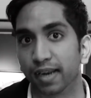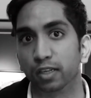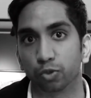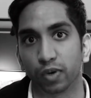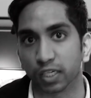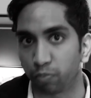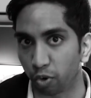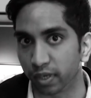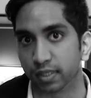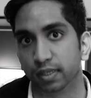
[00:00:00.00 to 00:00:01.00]
talents were
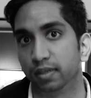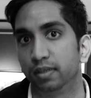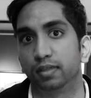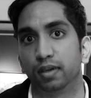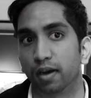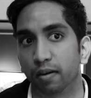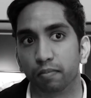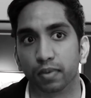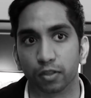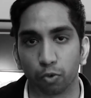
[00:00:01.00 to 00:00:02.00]
exploited in
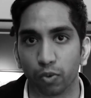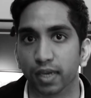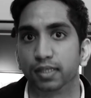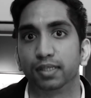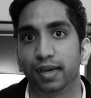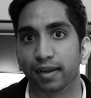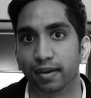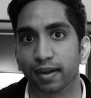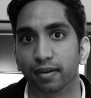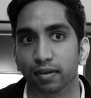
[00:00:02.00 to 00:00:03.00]
the West
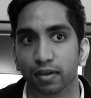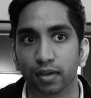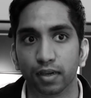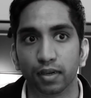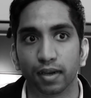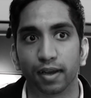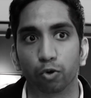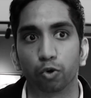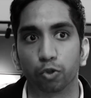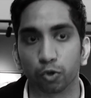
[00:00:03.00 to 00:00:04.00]
and
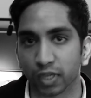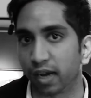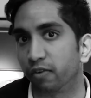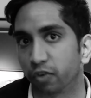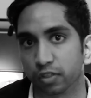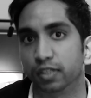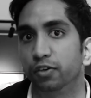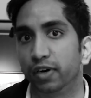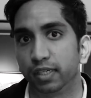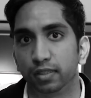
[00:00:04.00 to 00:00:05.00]
all those kind of
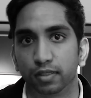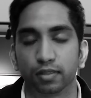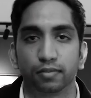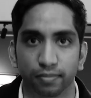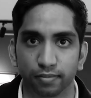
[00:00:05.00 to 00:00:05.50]
considerations.